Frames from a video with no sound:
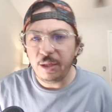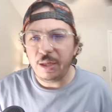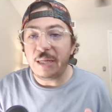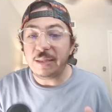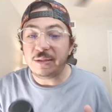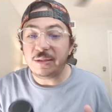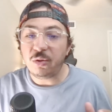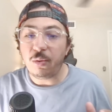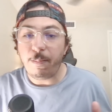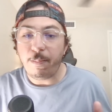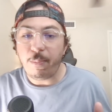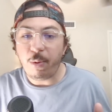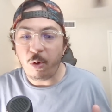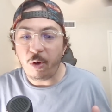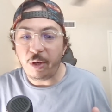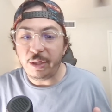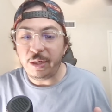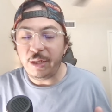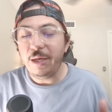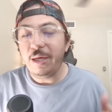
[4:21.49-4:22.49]
at some
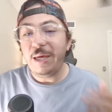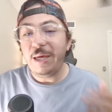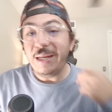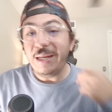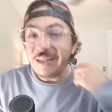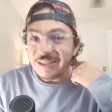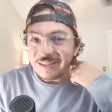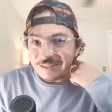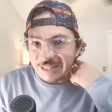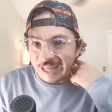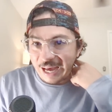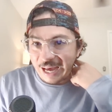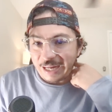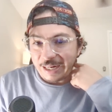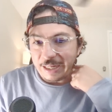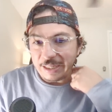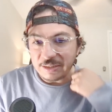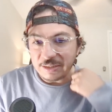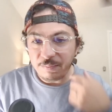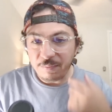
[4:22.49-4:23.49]
point, and his
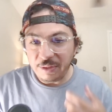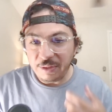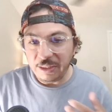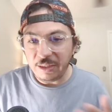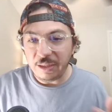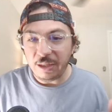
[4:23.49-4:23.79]
dad has been